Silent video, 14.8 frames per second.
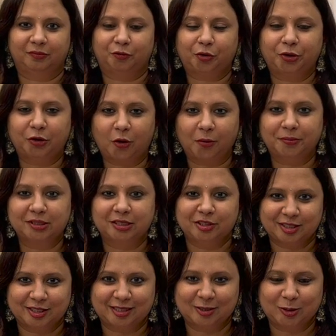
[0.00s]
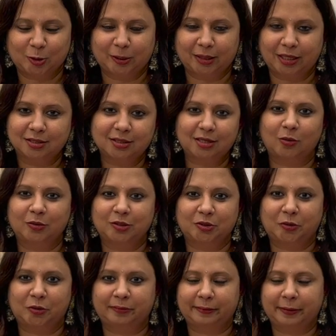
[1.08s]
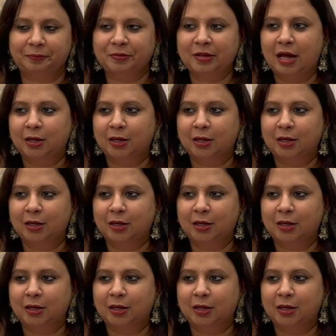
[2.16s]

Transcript: for your business. So that is how it's going to be.